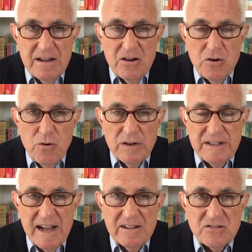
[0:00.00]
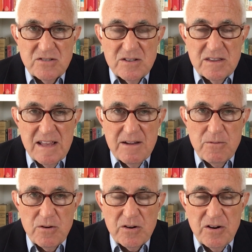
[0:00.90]
who announced that they
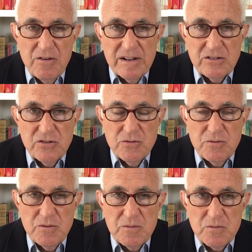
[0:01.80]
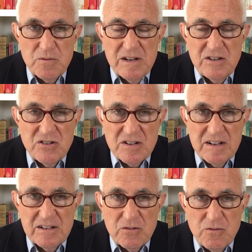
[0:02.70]
were going to reach
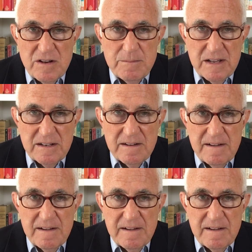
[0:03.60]
an agreement